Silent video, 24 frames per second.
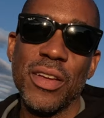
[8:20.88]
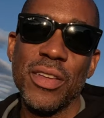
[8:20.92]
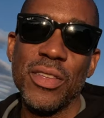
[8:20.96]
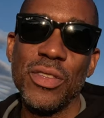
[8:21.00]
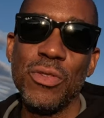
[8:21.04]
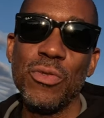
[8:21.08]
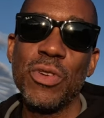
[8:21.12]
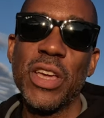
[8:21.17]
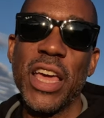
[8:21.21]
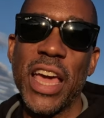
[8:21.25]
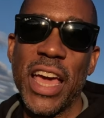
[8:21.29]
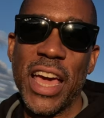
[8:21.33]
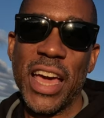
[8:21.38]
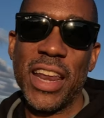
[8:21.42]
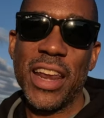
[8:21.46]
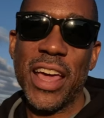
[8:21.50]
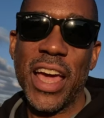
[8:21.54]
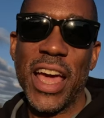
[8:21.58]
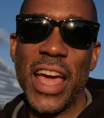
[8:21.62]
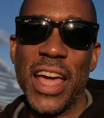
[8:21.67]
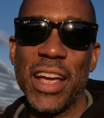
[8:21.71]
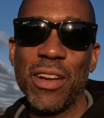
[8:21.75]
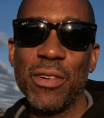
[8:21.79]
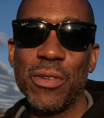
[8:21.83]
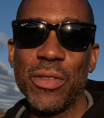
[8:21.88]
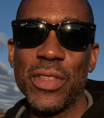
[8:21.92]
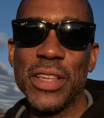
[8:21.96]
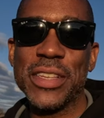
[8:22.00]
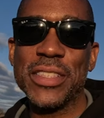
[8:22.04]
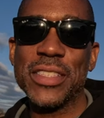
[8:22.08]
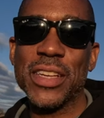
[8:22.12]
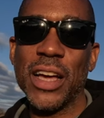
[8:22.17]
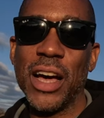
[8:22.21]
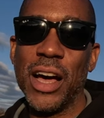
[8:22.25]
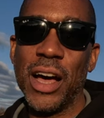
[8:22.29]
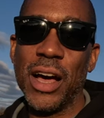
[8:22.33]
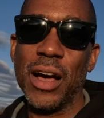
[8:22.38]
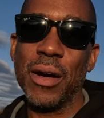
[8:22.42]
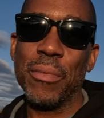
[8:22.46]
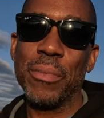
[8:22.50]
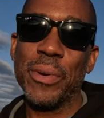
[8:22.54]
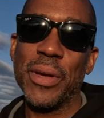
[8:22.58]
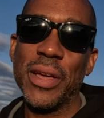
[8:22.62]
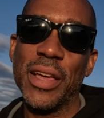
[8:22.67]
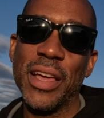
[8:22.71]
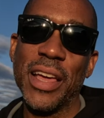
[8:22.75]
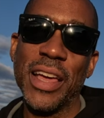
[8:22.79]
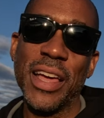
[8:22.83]
you can angle this up
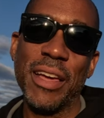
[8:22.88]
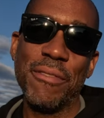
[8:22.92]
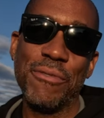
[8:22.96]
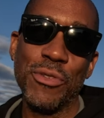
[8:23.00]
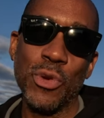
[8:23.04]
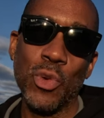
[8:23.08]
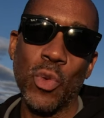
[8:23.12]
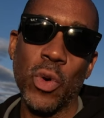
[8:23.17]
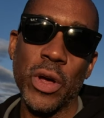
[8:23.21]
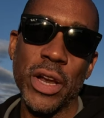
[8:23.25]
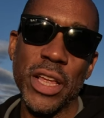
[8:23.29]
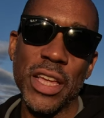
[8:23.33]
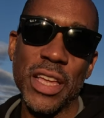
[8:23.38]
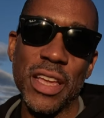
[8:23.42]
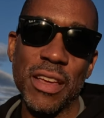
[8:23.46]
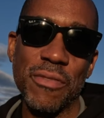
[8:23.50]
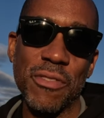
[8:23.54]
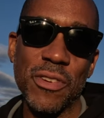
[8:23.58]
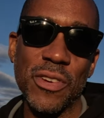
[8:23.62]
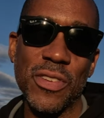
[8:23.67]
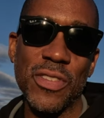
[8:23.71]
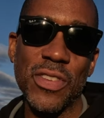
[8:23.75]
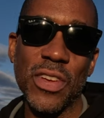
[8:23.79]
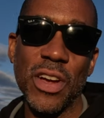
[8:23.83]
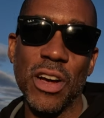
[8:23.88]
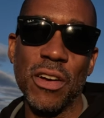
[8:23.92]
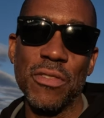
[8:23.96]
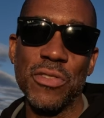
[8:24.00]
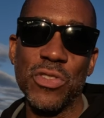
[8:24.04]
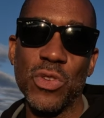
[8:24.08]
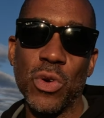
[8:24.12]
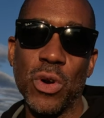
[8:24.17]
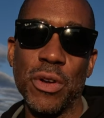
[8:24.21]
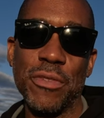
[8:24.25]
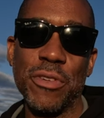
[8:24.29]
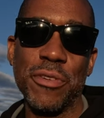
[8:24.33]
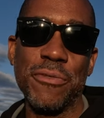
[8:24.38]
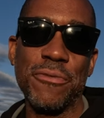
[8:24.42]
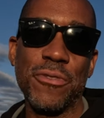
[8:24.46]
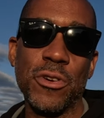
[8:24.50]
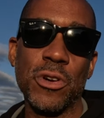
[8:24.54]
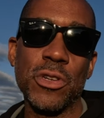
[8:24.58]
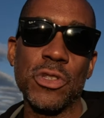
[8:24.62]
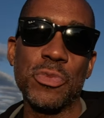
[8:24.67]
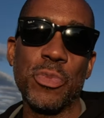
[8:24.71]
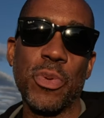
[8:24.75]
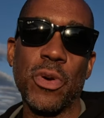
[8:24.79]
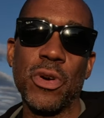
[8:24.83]
if you want to give yourself sort of a
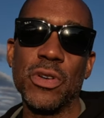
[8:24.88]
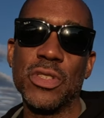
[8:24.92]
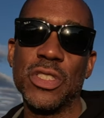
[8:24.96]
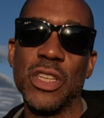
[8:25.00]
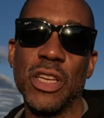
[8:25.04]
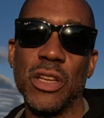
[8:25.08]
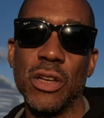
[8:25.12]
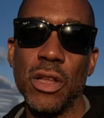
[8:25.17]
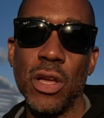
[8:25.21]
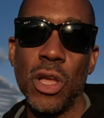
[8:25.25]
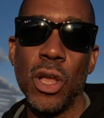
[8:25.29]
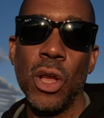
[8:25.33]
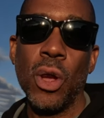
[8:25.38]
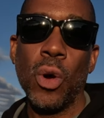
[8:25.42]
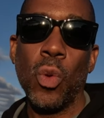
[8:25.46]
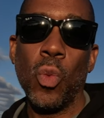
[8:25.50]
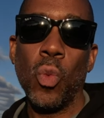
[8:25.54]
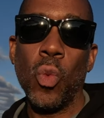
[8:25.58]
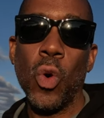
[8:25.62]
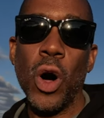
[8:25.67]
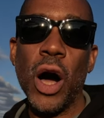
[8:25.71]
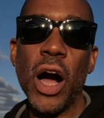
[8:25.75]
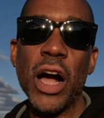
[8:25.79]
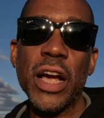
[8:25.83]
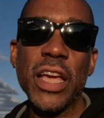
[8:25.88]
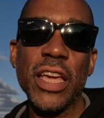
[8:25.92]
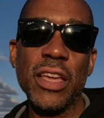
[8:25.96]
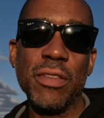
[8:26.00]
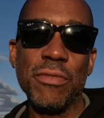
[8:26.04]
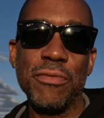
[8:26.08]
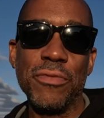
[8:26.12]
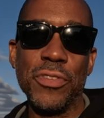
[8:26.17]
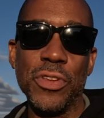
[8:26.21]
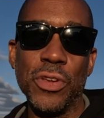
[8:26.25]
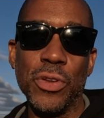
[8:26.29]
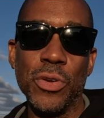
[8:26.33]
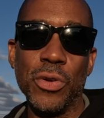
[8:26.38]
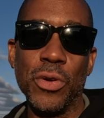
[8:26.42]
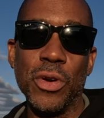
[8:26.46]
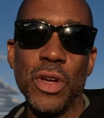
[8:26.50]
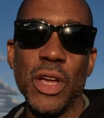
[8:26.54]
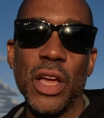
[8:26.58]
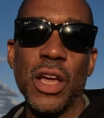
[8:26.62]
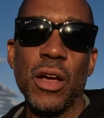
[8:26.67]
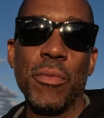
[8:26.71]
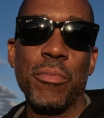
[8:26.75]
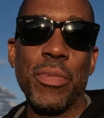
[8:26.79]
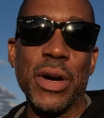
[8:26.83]
first person walking view.
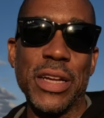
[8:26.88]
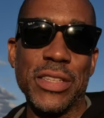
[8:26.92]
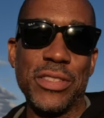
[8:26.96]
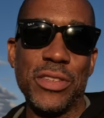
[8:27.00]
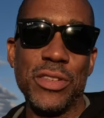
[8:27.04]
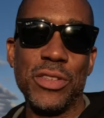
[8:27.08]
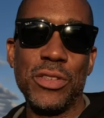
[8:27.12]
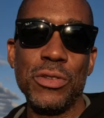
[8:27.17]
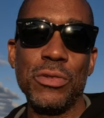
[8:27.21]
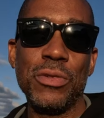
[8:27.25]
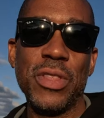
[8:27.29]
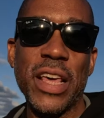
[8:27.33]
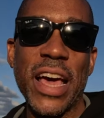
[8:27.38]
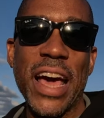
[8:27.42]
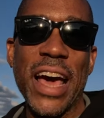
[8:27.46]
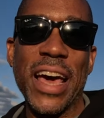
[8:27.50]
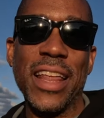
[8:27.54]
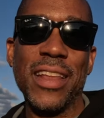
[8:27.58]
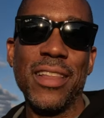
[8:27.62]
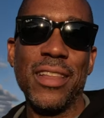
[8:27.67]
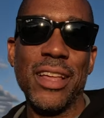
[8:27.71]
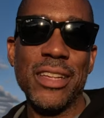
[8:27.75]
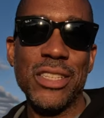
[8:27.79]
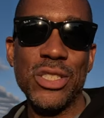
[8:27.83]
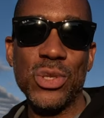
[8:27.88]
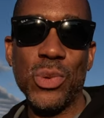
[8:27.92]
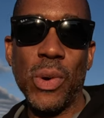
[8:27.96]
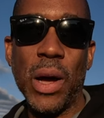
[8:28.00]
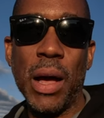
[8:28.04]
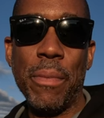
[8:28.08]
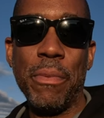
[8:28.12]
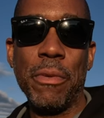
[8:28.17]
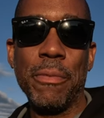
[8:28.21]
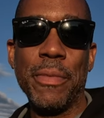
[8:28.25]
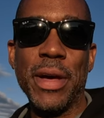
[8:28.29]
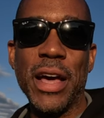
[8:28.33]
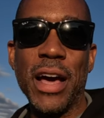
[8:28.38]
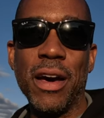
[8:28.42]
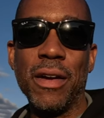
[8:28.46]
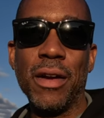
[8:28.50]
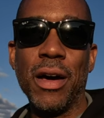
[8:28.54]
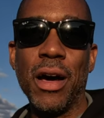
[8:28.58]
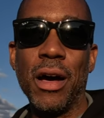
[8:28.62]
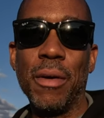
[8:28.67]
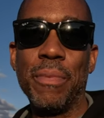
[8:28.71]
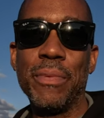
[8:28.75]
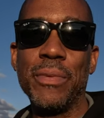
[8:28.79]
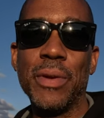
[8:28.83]
But to do that, let's swap them out.
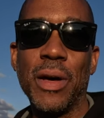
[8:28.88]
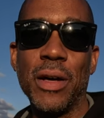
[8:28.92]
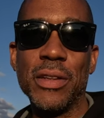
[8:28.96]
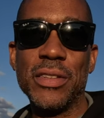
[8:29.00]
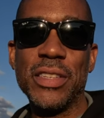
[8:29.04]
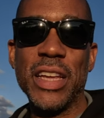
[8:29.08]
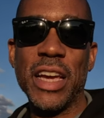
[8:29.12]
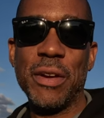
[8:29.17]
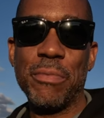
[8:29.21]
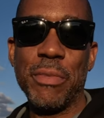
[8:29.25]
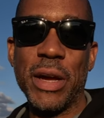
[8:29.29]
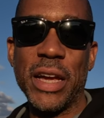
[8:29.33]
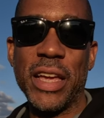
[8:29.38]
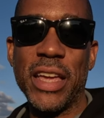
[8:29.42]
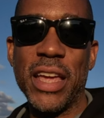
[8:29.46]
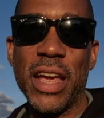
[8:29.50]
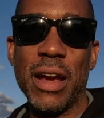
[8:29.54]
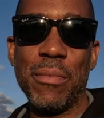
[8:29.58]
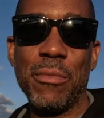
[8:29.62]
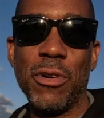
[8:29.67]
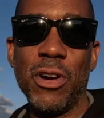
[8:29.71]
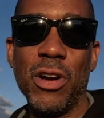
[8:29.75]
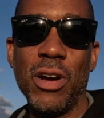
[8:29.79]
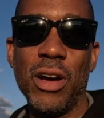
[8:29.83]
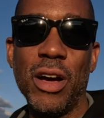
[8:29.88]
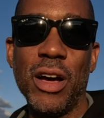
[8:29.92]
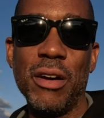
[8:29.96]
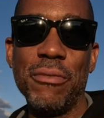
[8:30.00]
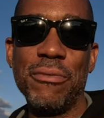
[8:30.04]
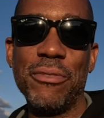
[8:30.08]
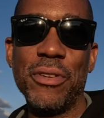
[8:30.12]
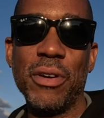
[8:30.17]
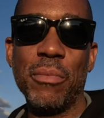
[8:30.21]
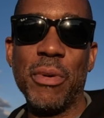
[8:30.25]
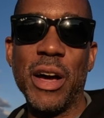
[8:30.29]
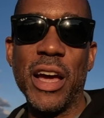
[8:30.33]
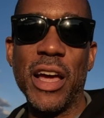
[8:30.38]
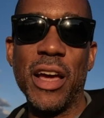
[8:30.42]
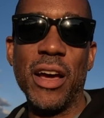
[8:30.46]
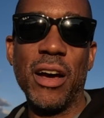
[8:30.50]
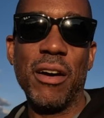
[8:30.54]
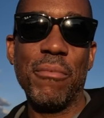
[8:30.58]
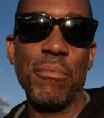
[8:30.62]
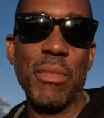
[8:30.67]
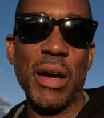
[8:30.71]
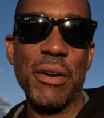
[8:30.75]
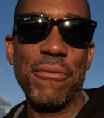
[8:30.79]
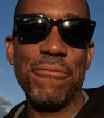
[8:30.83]
I'll take my camera off,
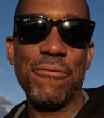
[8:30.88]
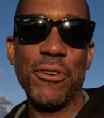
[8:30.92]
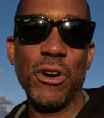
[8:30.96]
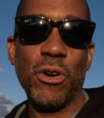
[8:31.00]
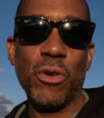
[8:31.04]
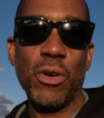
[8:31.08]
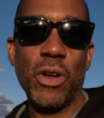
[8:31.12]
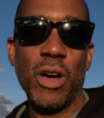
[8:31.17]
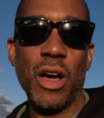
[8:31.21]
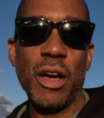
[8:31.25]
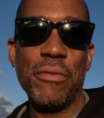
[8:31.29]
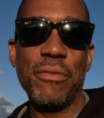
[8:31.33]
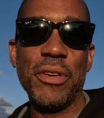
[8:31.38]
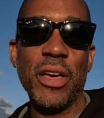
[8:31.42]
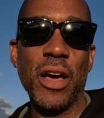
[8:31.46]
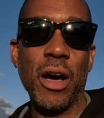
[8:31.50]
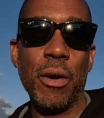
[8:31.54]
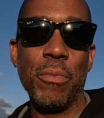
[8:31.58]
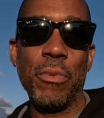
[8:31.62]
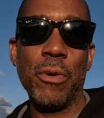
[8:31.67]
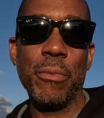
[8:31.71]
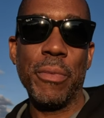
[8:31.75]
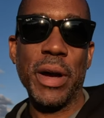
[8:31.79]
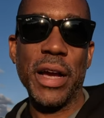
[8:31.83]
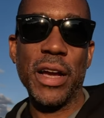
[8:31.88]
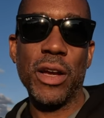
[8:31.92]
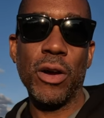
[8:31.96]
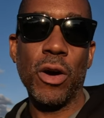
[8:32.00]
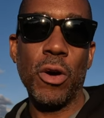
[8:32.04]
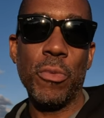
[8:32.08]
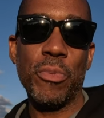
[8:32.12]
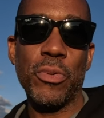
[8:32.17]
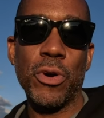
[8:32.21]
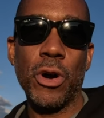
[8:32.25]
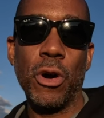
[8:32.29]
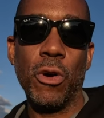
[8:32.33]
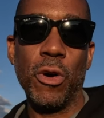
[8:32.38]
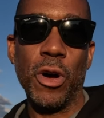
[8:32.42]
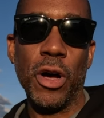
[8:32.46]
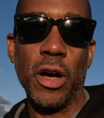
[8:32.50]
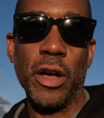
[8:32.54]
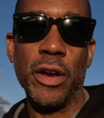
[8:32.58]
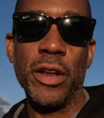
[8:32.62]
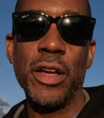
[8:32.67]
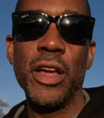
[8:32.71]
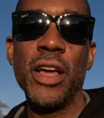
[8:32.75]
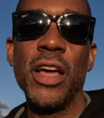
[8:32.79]
my phone off, I'll put my GoPro on